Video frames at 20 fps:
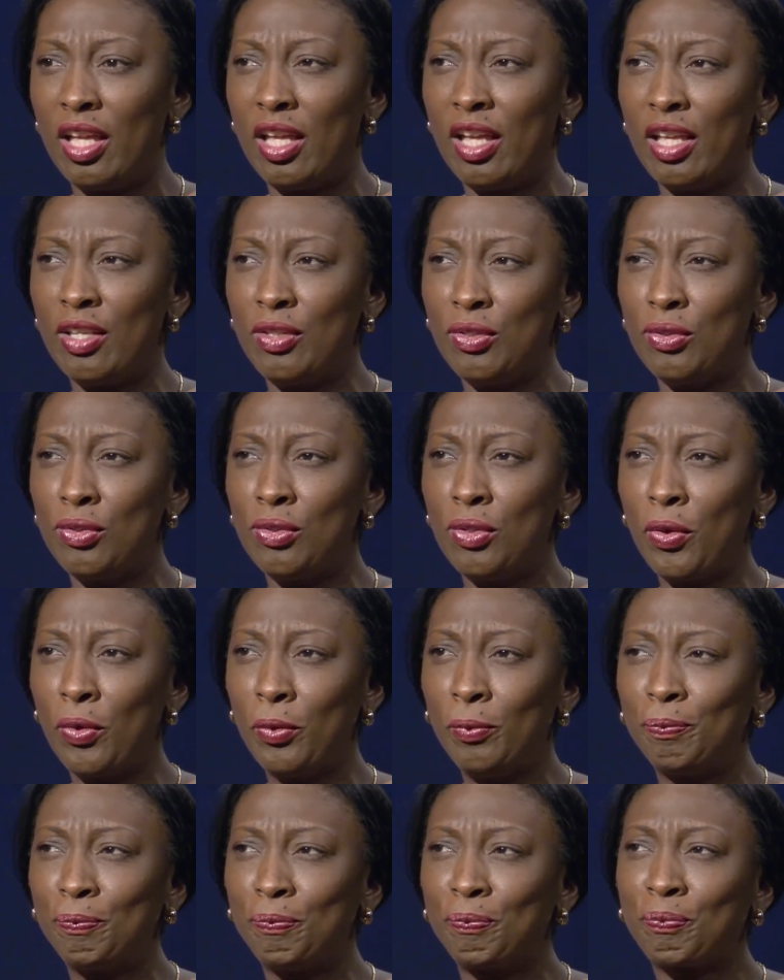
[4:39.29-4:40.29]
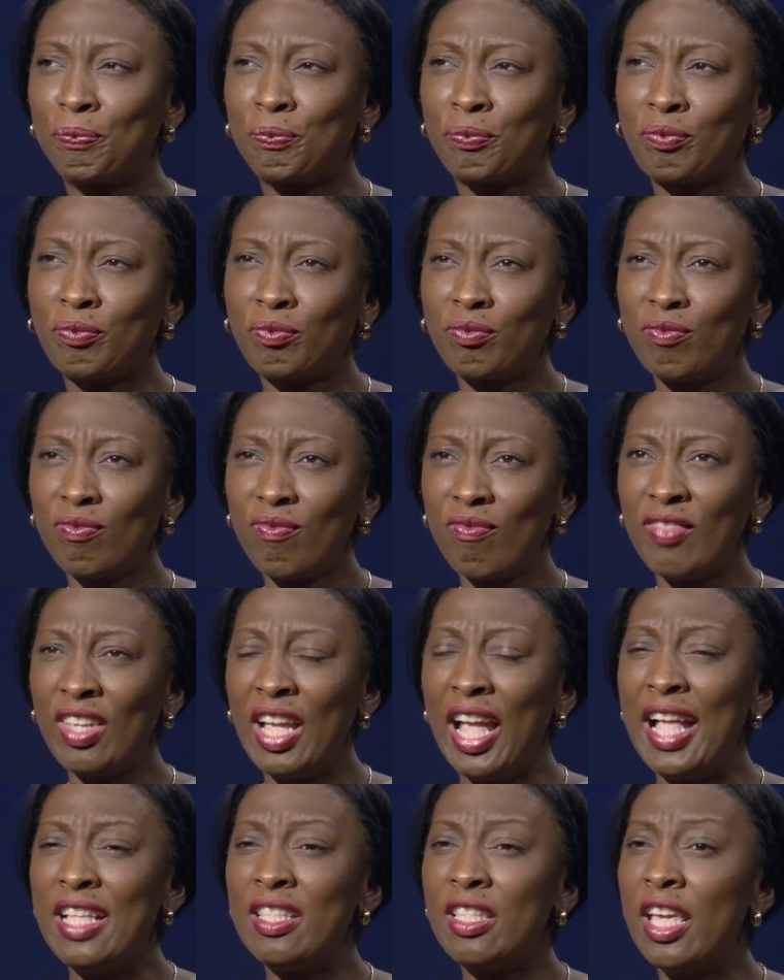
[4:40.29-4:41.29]
And so
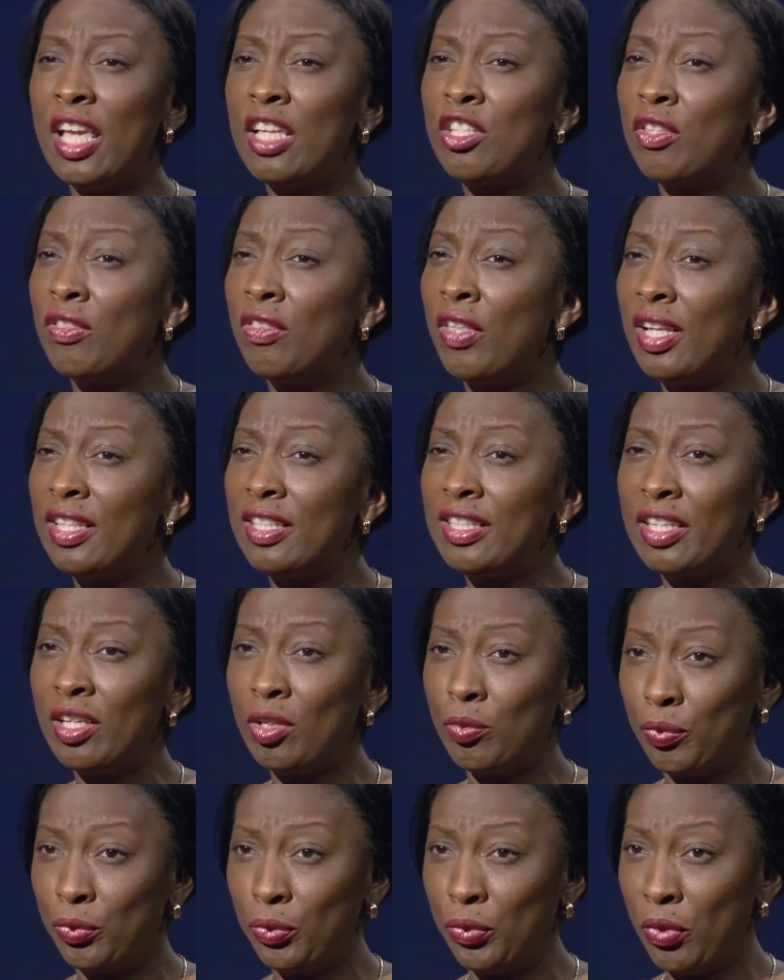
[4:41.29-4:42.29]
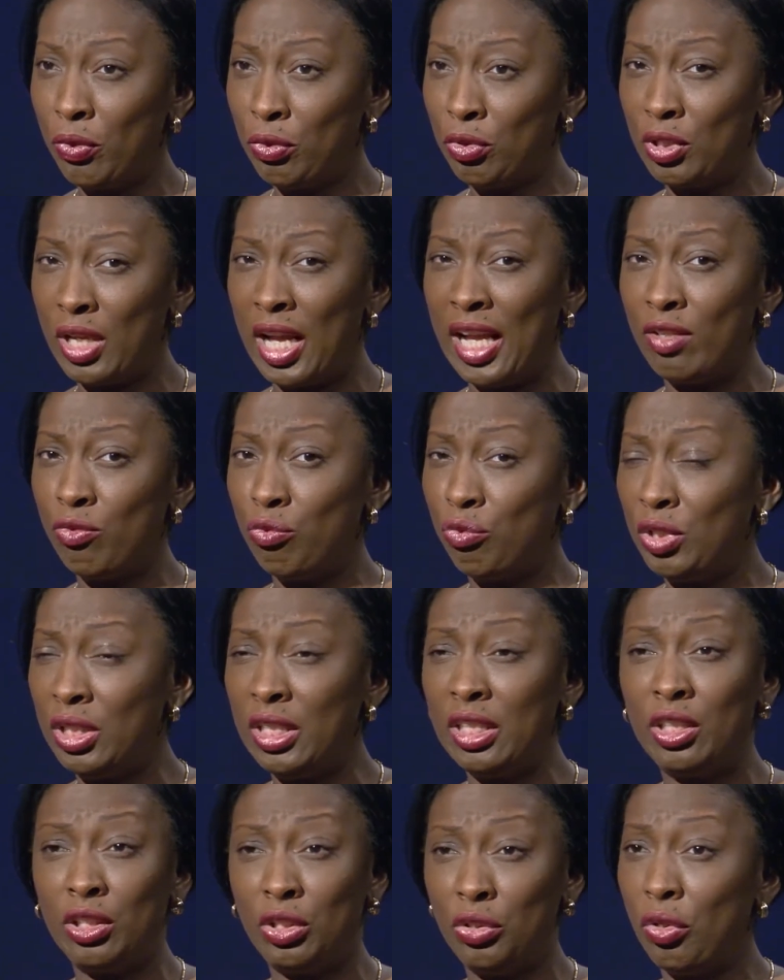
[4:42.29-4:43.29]
as age 30 approached, I
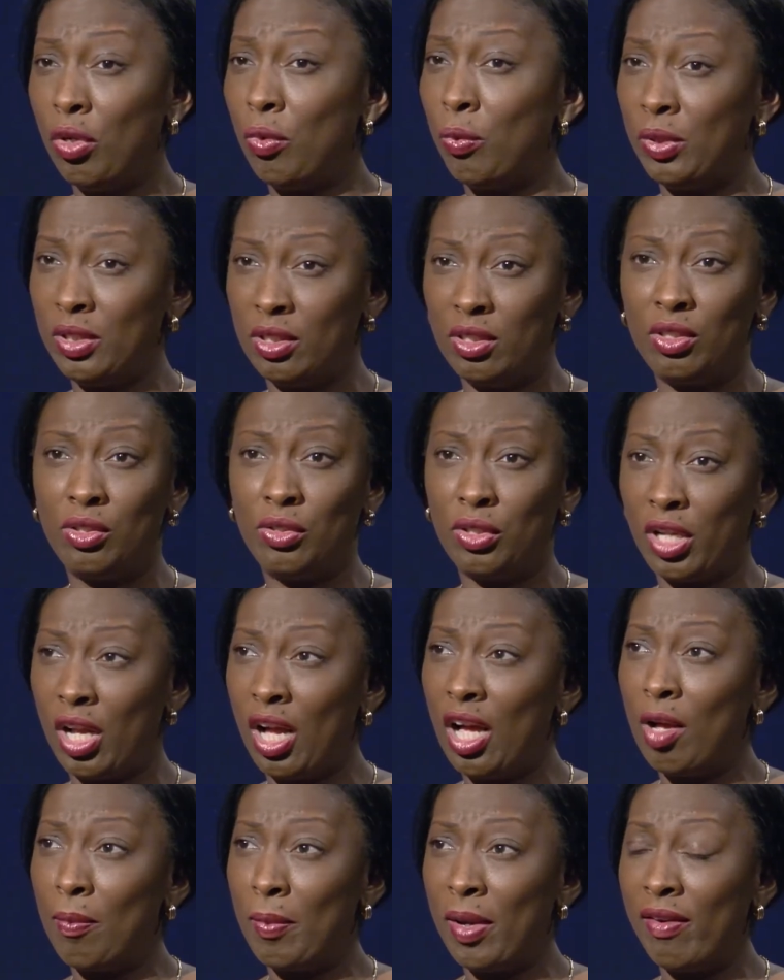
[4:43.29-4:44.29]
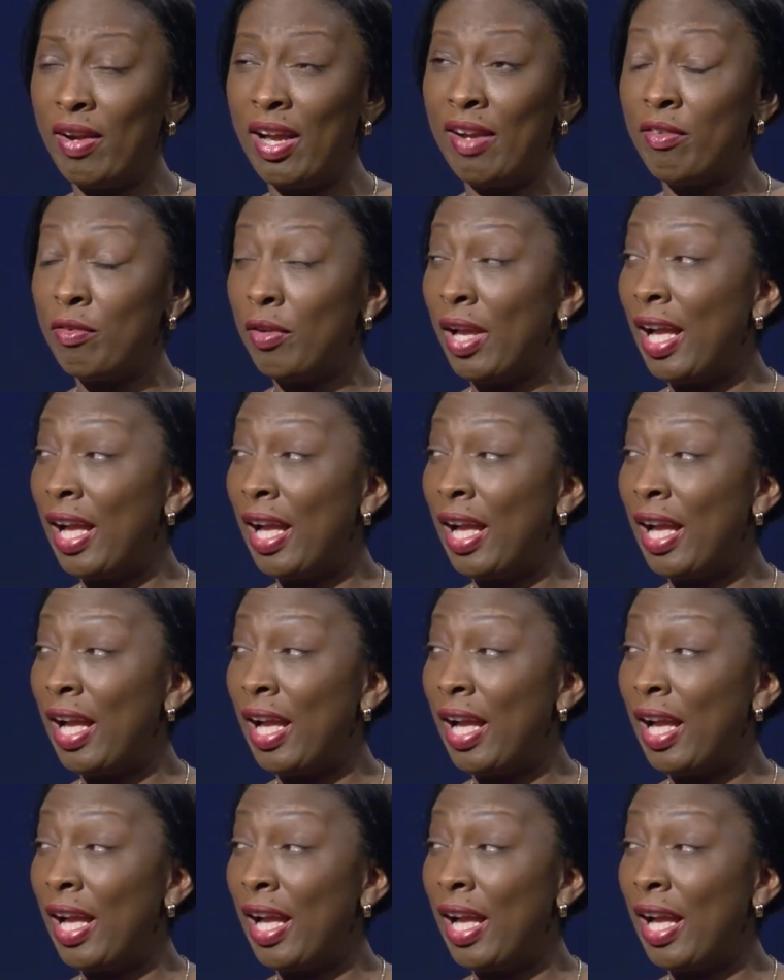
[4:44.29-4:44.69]
really did not want it to come. I